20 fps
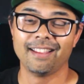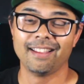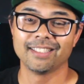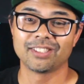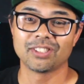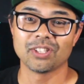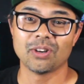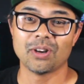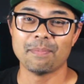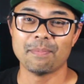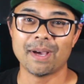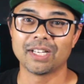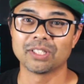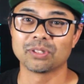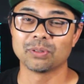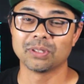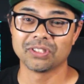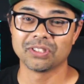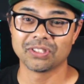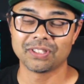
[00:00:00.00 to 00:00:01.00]
So I might
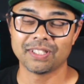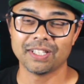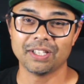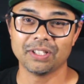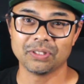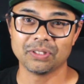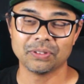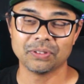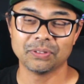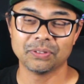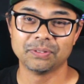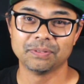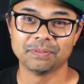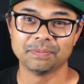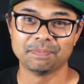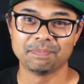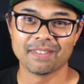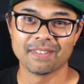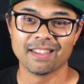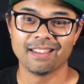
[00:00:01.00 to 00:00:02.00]
as well just tell you,
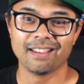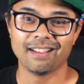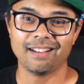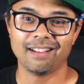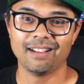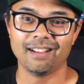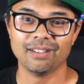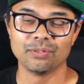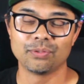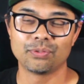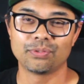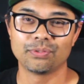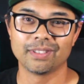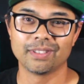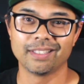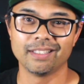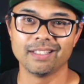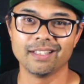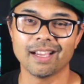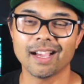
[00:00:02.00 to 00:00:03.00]
on
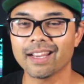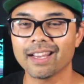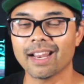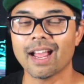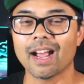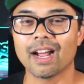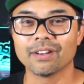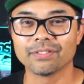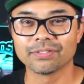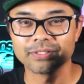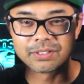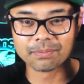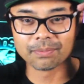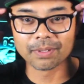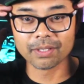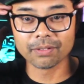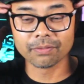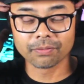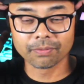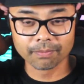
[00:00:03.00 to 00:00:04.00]
the night after
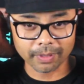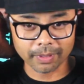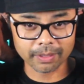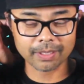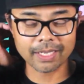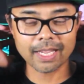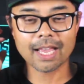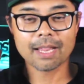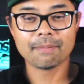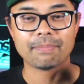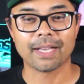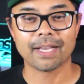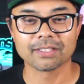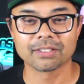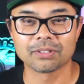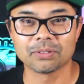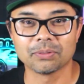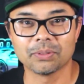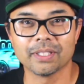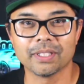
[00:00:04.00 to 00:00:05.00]
my dad
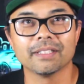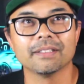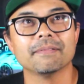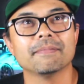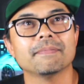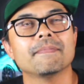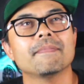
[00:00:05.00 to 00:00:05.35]
passed away,